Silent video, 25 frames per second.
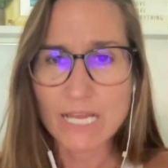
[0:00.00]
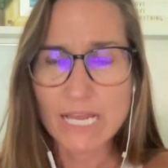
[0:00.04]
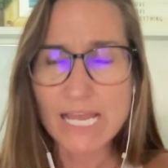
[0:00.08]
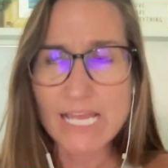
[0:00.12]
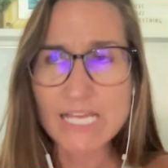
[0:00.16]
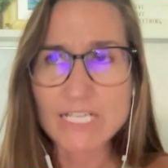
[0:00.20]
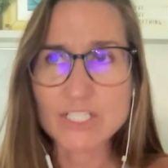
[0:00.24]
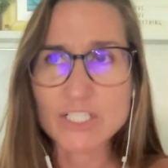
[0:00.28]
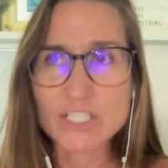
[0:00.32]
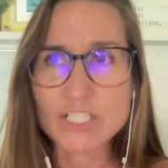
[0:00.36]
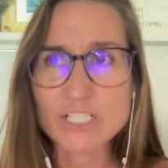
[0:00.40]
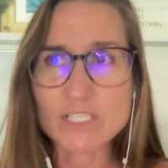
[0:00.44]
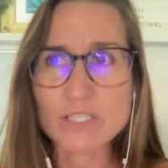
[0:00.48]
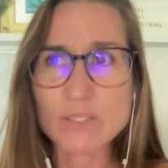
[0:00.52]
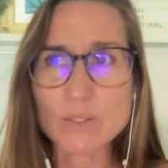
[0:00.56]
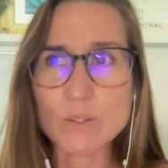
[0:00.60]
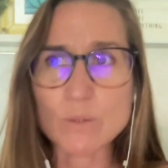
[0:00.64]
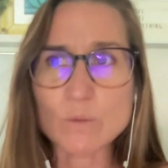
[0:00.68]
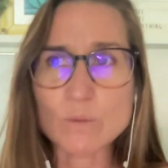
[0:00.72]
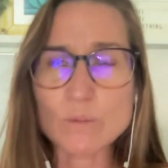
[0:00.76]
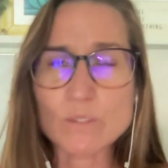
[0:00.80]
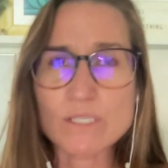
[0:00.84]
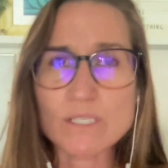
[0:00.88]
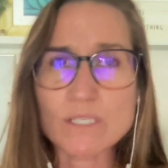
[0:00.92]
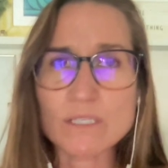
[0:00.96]
And just
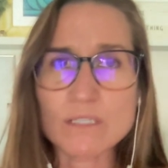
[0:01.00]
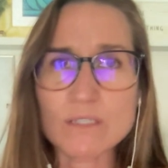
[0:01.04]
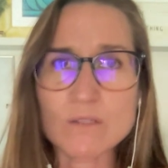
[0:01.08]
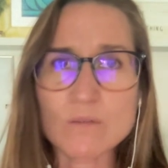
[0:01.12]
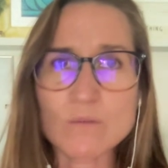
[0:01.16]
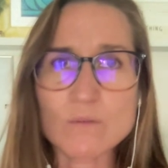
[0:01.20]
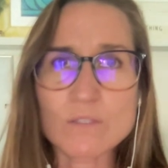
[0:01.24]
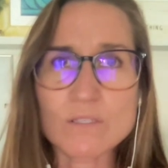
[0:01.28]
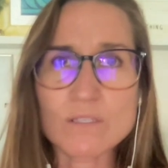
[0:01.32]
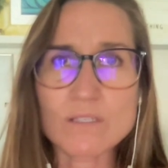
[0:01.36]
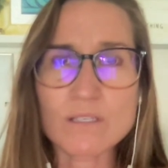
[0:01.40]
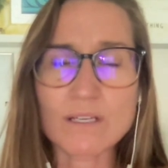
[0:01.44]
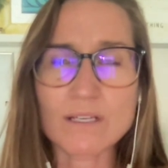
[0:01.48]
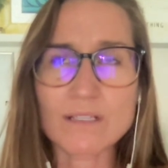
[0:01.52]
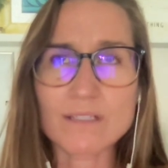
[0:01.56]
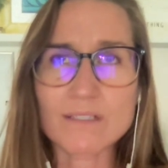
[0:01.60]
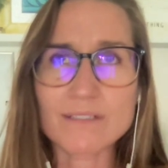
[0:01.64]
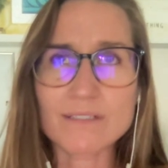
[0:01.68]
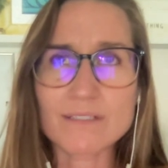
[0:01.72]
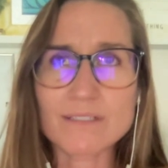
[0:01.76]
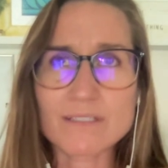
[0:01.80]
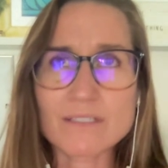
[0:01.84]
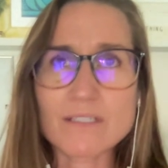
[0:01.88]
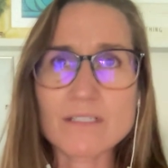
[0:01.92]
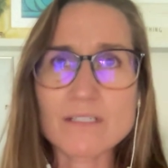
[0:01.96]
those those
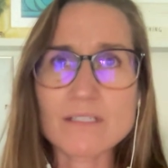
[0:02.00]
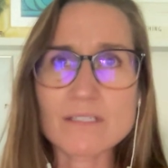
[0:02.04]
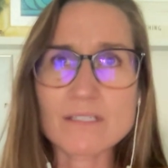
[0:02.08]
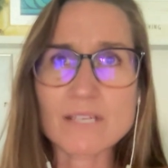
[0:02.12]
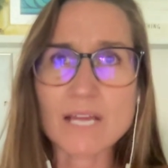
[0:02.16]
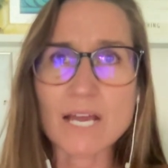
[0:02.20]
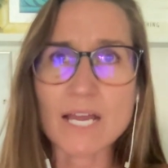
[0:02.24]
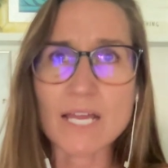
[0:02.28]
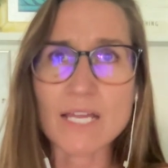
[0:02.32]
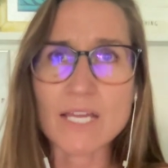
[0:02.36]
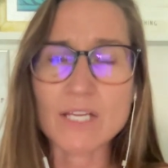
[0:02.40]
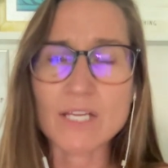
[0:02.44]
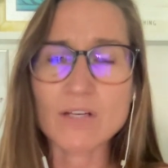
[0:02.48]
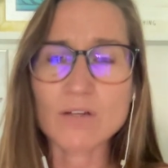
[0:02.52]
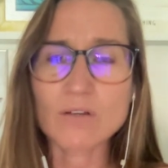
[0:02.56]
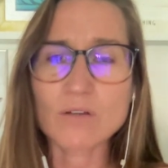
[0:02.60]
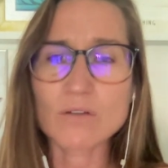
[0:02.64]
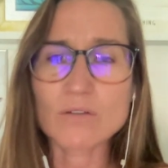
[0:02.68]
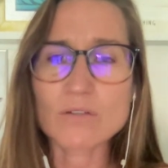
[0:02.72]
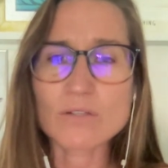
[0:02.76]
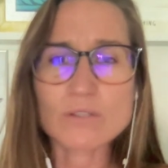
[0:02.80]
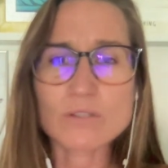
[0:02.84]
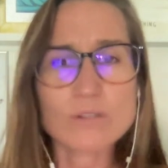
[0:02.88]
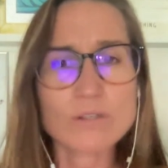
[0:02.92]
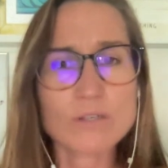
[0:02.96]

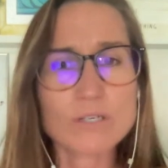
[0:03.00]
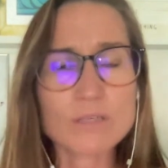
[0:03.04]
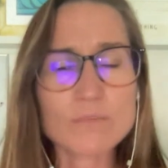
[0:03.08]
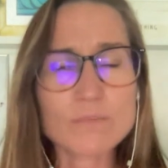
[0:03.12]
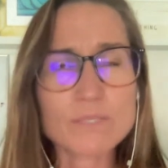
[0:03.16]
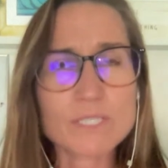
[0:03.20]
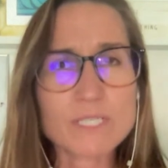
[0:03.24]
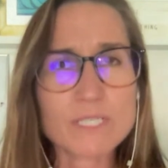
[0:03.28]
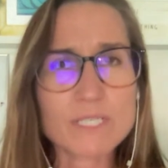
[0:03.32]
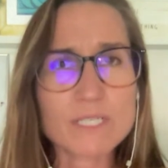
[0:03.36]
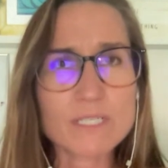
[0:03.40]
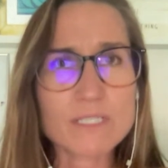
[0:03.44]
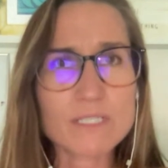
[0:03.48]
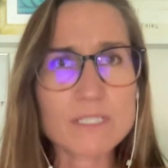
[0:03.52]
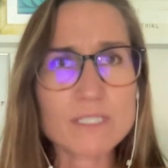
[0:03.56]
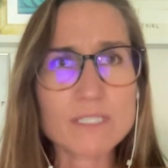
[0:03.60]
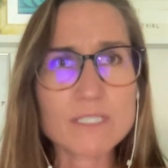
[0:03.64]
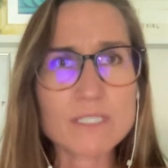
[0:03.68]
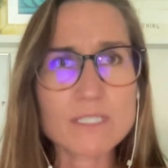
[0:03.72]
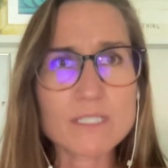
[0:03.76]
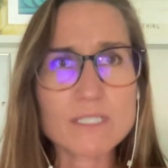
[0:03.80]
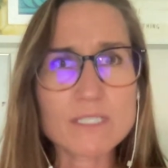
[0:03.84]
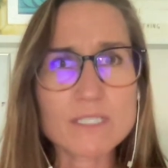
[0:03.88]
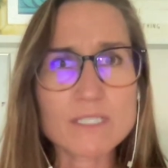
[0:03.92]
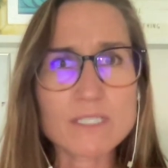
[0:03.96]
societal
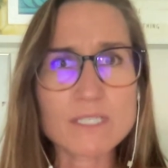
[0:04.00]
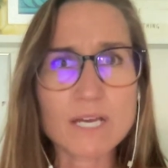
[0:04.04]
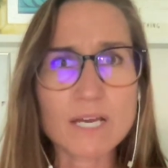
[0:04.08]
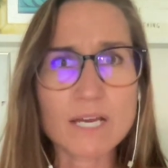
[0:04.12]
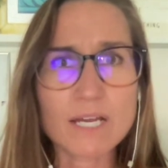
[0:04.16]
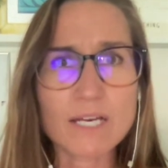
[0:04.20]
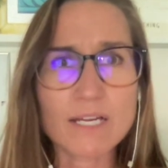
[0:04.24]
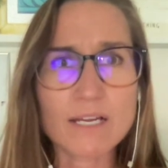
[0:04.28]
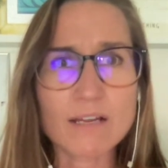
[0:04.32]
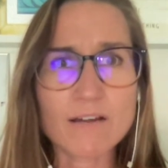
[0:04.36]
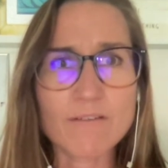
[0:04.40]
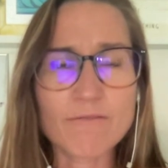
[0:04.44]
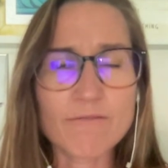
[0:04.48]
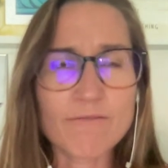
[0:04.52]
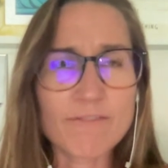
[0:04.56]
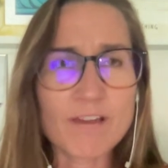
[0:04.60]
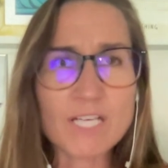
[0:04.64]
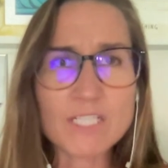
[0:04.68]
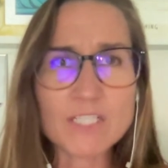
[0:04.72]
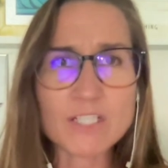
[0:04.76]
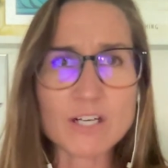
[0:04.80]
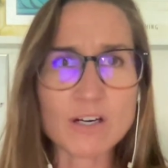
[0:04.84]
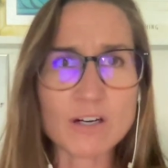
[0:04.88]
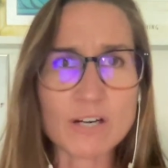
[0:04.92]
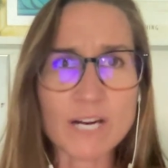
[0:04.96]
circumstances that
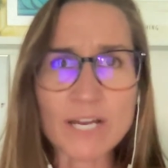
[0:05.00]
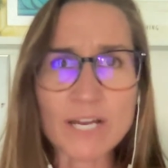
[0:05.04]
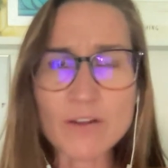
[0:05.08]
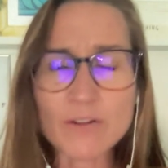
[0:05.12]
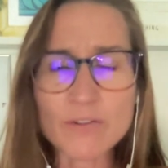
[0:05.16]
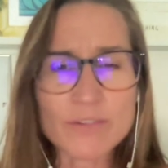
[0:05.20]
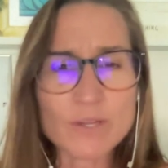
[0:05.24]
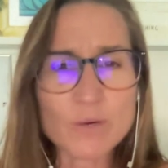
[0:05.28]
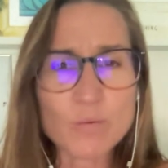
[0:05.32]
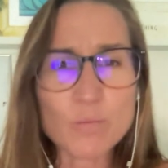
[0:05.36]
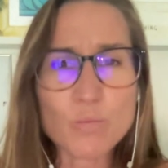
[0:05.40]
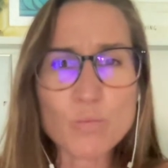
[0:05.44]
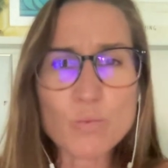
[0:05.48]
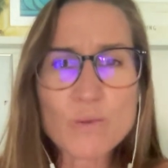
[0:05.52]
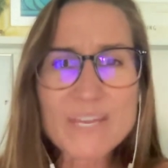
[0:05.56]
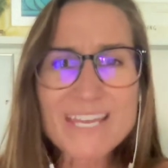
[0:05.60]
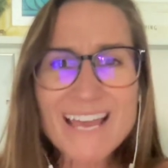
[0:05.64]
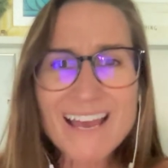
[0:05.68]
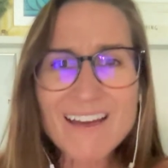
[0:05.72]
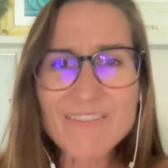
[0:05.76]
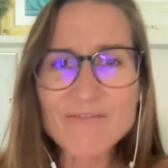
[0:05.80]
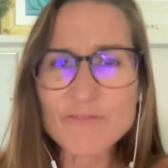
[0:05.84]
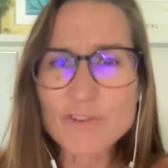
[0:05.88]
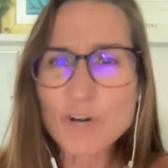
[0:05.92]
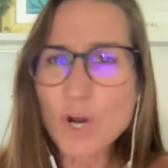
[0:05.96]
affect our health that we
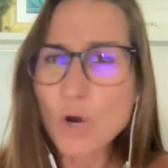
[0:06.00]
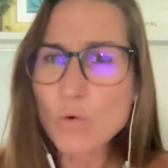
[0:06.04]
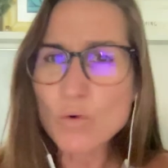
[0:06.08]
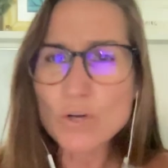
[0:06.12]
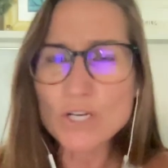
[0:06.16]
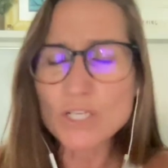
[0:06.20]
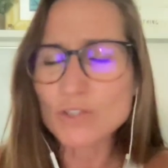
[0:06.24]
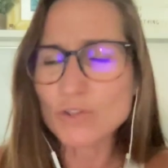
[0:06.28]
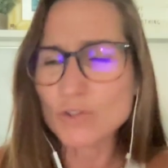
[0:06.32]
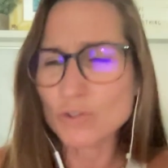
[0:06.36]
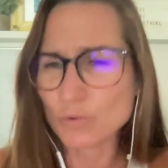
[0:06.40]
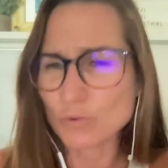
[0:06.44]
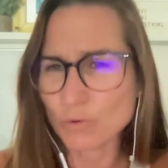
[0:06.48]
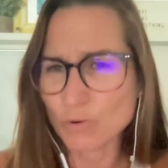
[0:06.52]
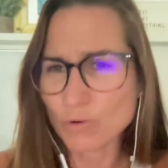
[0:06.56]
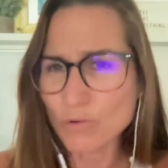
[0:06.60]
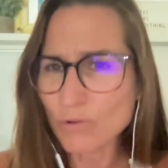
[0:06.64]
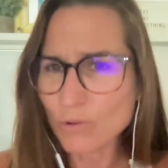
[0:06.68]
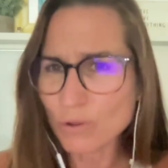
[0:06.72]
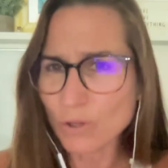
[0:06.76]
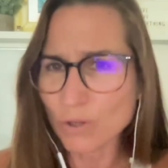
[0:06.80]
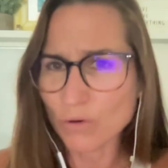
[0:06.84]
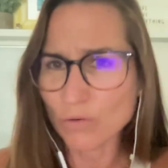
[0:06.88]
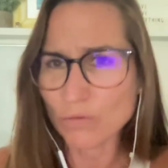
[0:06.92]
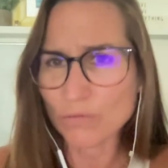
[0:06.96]
have no
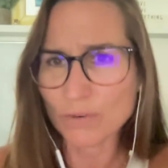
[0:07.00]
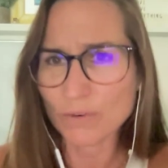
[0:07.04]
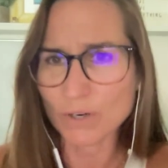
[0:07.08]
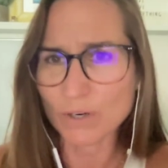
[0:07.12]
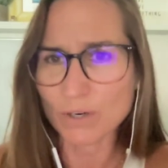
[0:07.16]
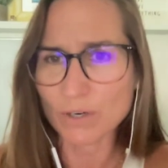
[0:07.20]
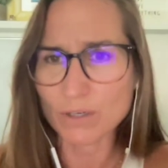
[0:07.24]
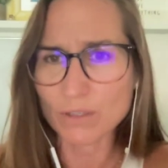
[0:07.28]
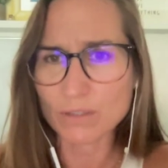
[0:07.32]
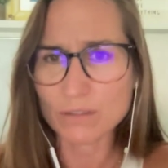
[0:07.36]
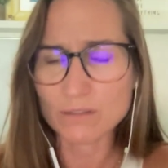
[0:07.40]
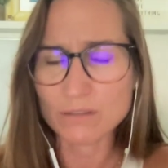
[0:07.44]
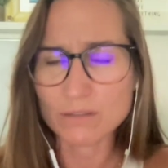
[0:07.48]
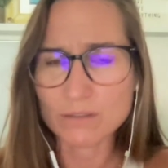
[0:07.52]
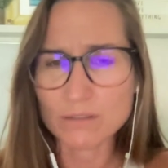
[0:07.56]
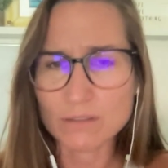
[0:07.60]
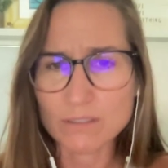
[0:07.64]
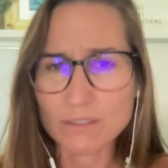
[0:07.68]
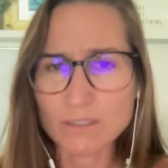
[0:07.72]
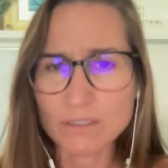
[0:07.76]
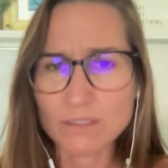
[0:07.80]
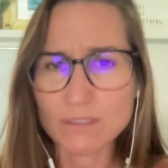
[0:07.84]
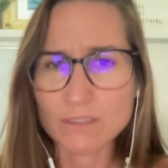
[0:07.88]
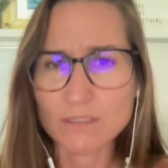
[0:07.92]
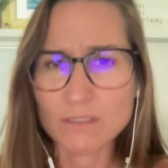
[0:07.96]
control over.
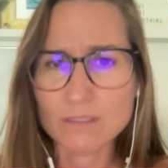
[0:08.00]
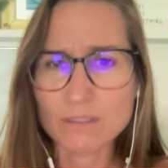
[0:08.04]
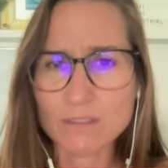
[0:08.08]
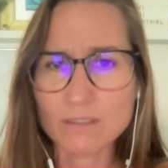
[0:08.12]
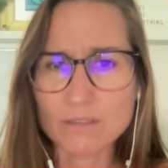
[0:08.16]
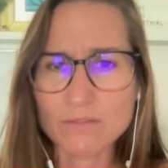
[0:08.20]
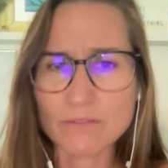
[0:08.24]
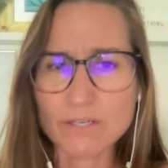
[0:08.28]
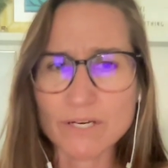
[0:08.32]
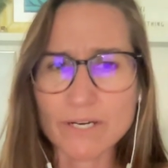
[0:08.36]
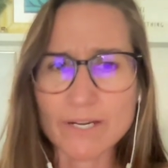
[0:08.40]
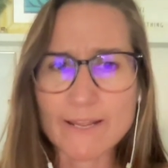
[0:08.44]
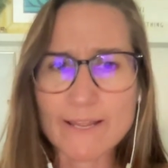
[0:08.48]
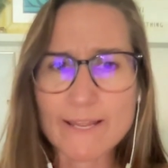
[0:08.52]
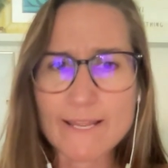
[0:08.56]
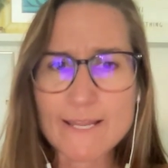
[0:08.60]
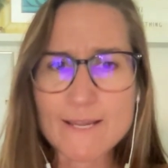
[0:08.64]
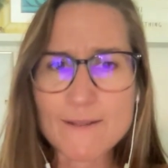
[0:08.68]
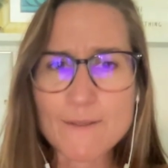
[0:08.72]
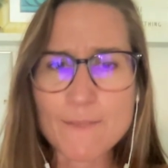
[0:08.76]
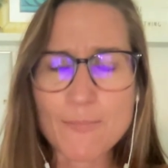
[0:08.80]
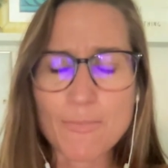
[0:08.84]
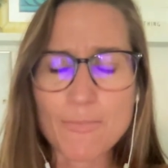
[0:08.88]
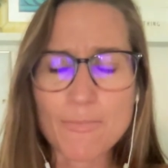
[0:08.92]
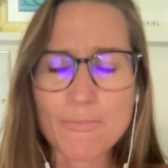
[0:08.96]
Right?